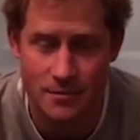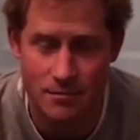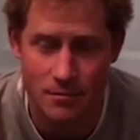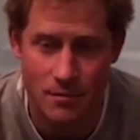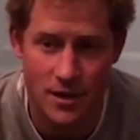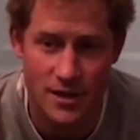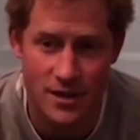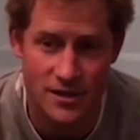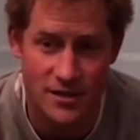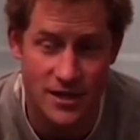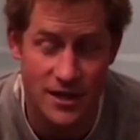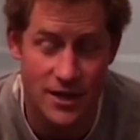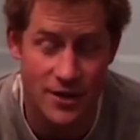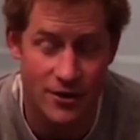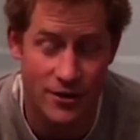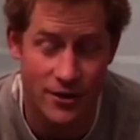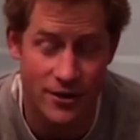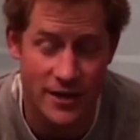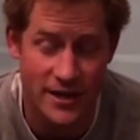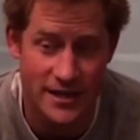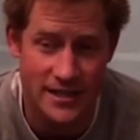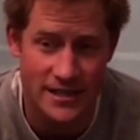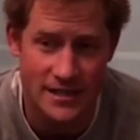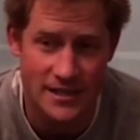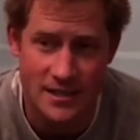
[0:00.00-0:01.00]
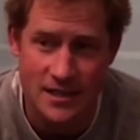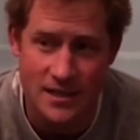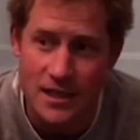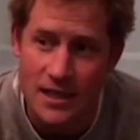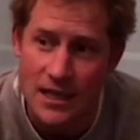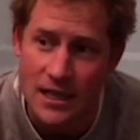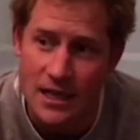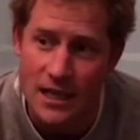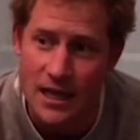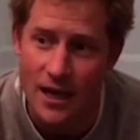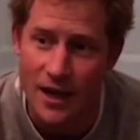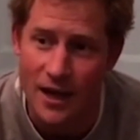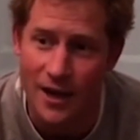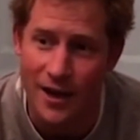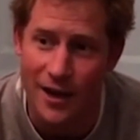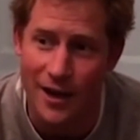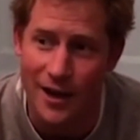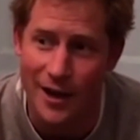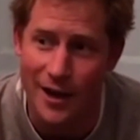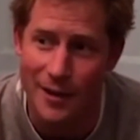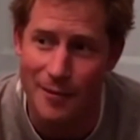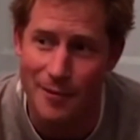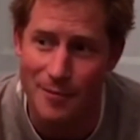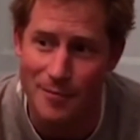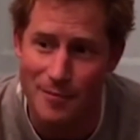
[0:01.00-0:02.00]
My secret is,
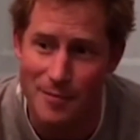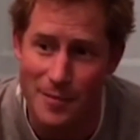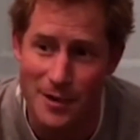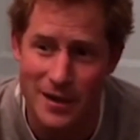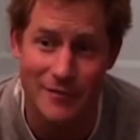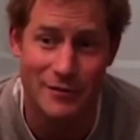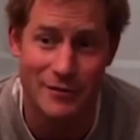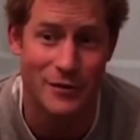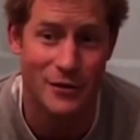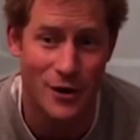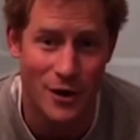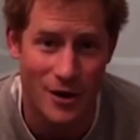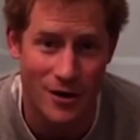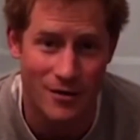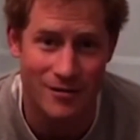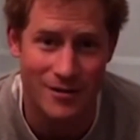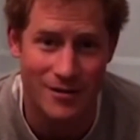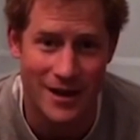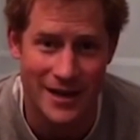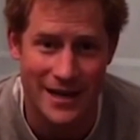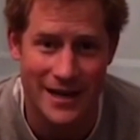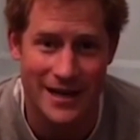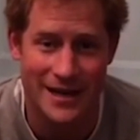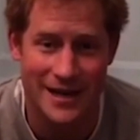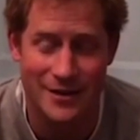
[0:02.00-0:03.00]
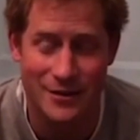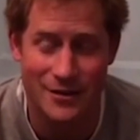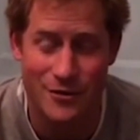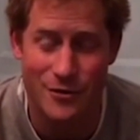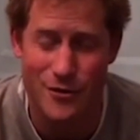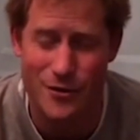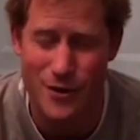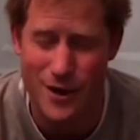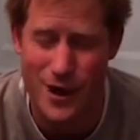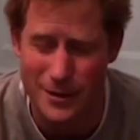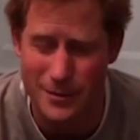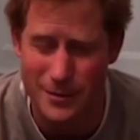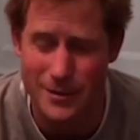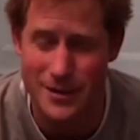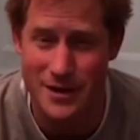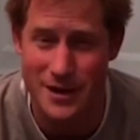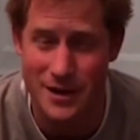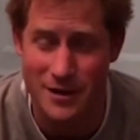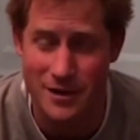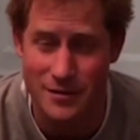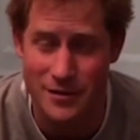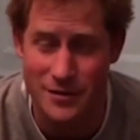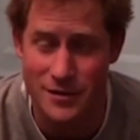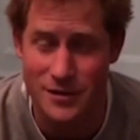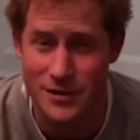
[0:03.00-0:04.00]
um, believe it or not, I get incredibly
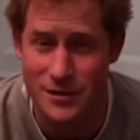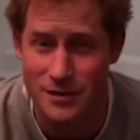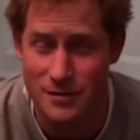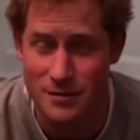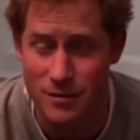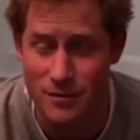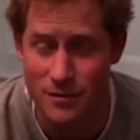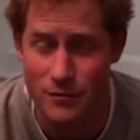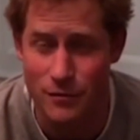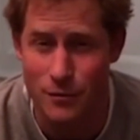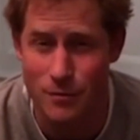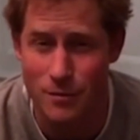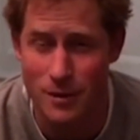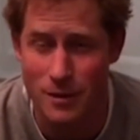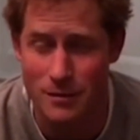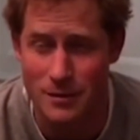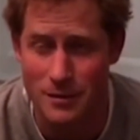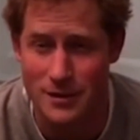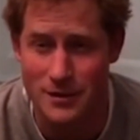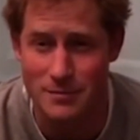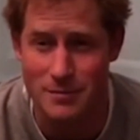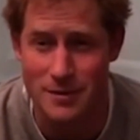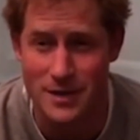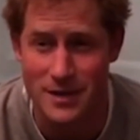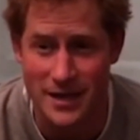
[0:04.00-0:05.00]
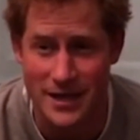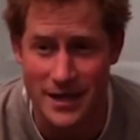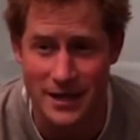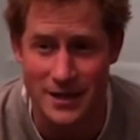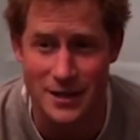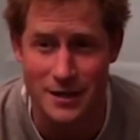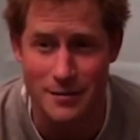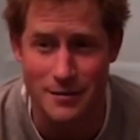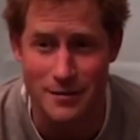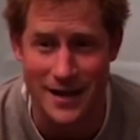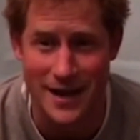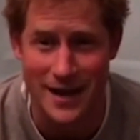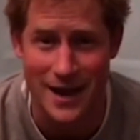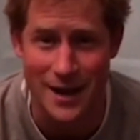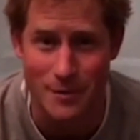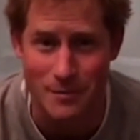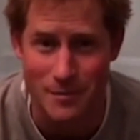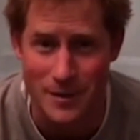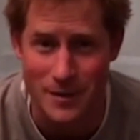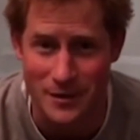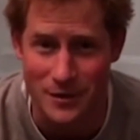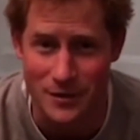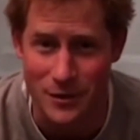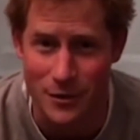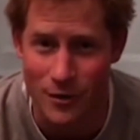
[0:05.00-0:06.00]
nervous before public speaking, no matter how
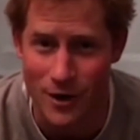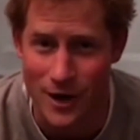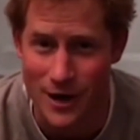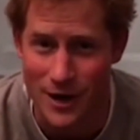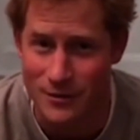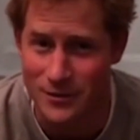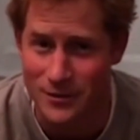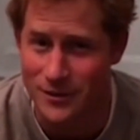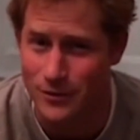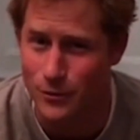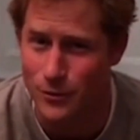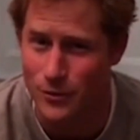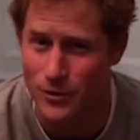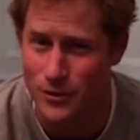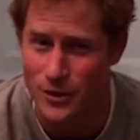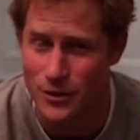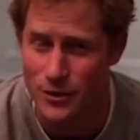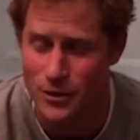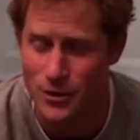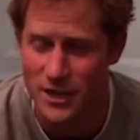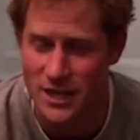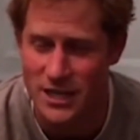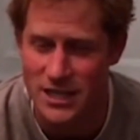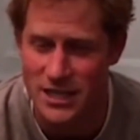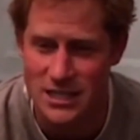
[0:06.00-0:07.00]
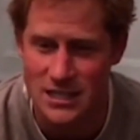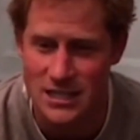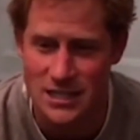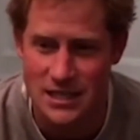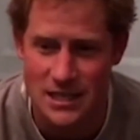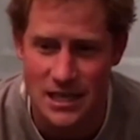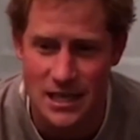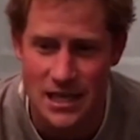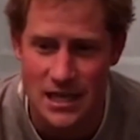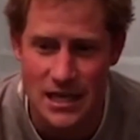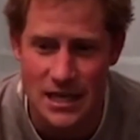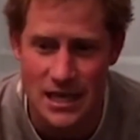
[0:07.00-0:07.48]
big the crowd or the audience.